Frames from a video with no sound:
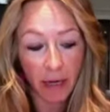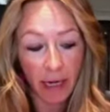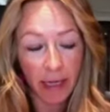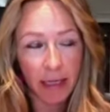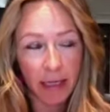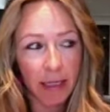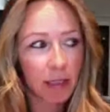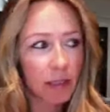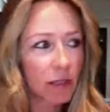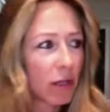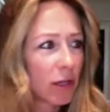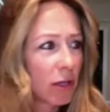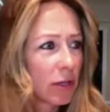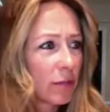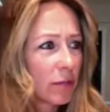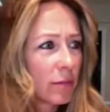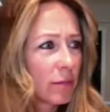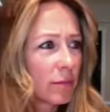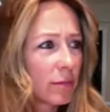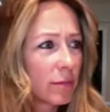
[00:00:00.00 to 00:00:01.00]
I think it's called
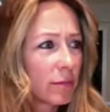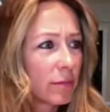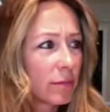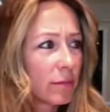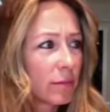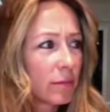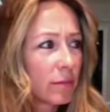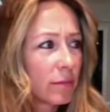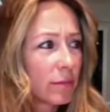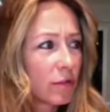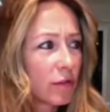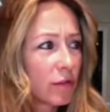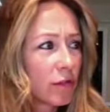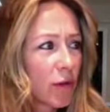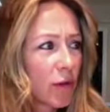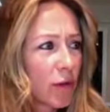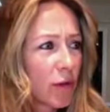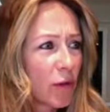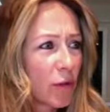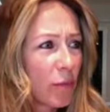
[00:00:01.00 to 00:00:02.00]

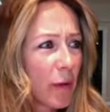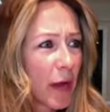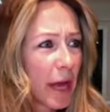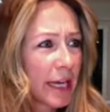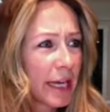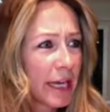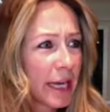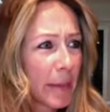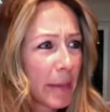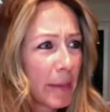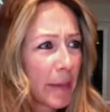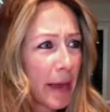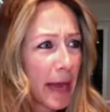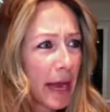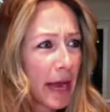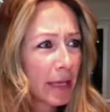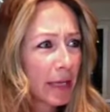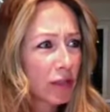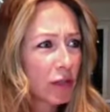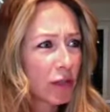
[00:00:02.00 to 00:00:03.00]
total body
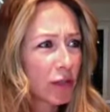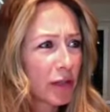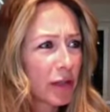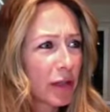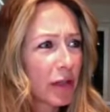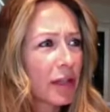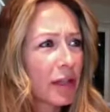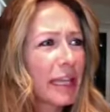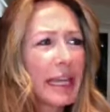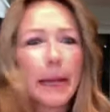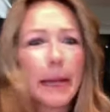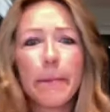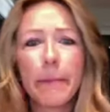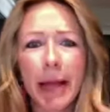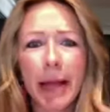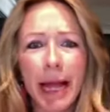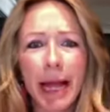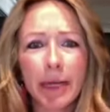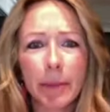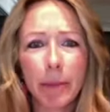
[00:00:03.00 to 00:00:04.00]
impact or the
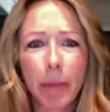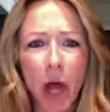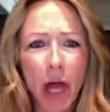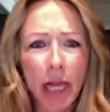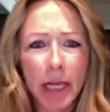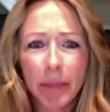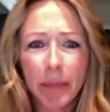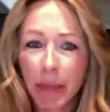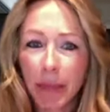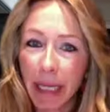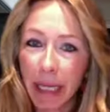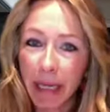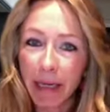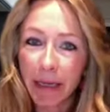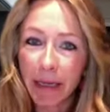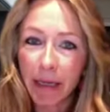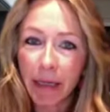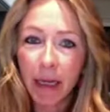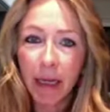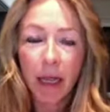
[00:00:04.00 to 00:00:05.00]
impact body
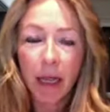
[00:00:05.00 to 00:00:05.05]
plan.